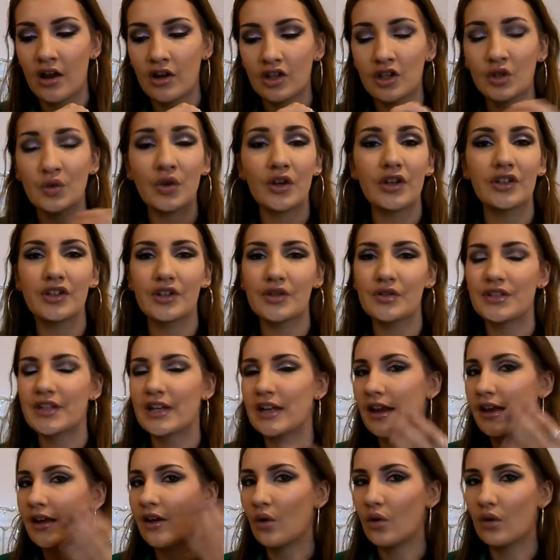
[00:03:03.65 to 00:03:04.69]
You could use it
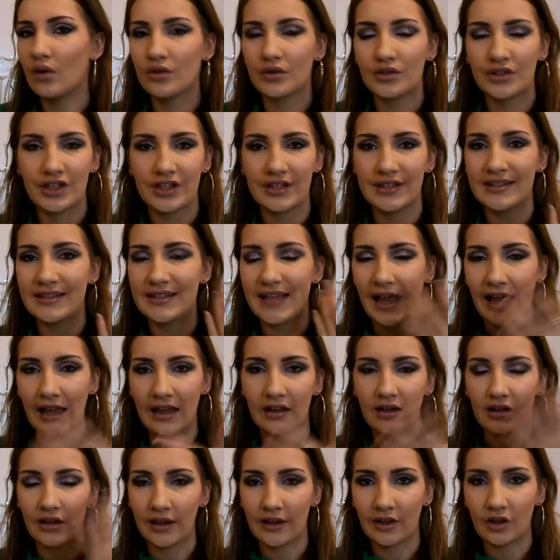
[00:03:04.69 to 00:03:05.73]
to
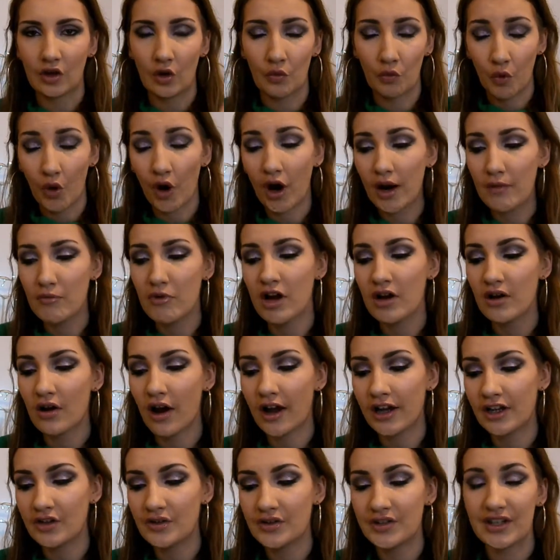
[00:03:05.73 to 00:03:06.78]
set your primer.
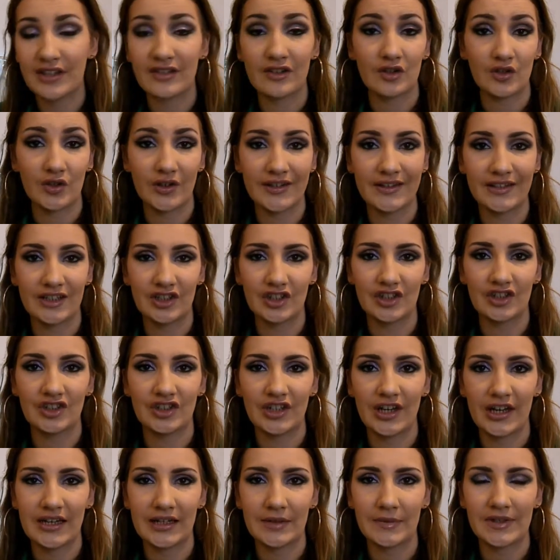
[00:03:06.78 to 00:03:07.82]
I used it as a transition
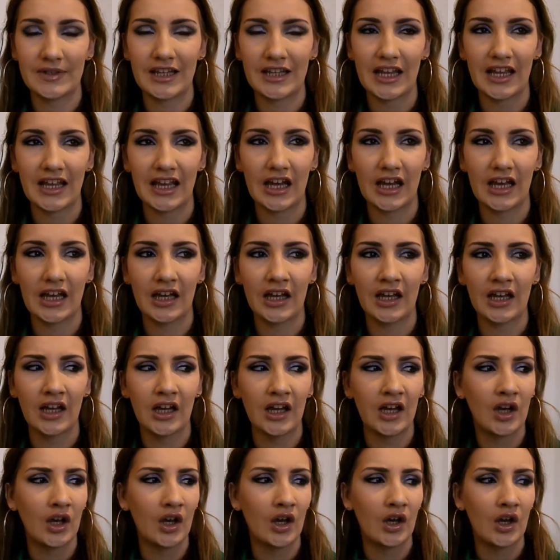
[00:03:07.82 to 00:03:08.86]
shade. It was a
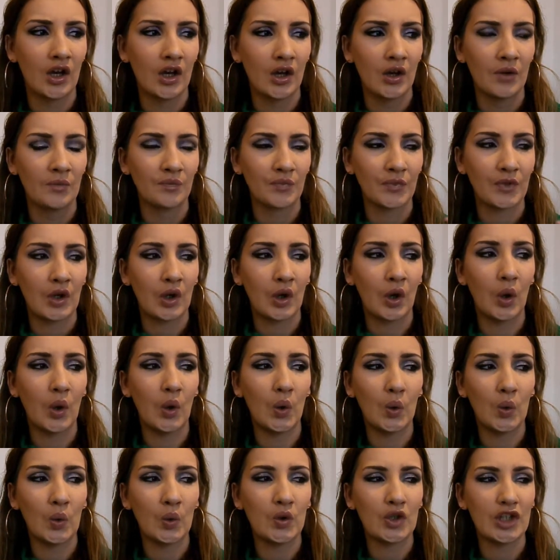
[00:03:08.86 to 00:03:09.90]

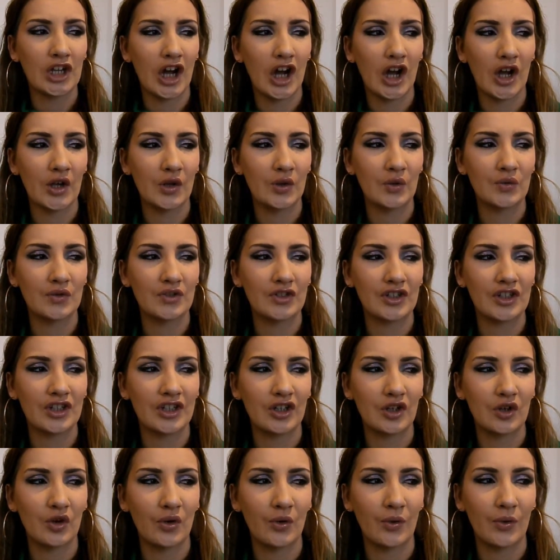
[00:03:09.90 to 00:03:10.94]
cool toned
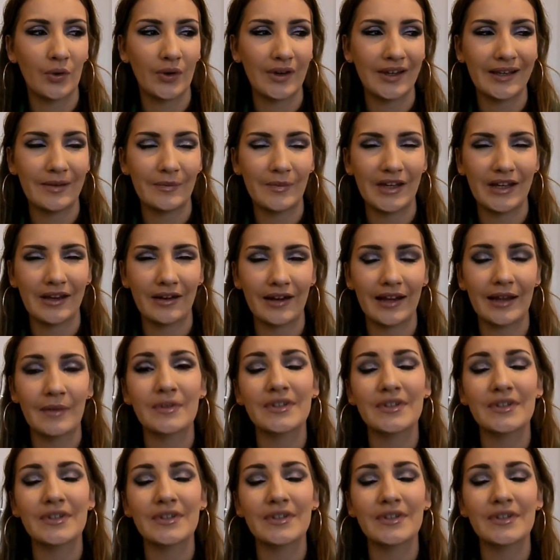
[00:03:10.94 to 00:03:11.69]
creamy colour.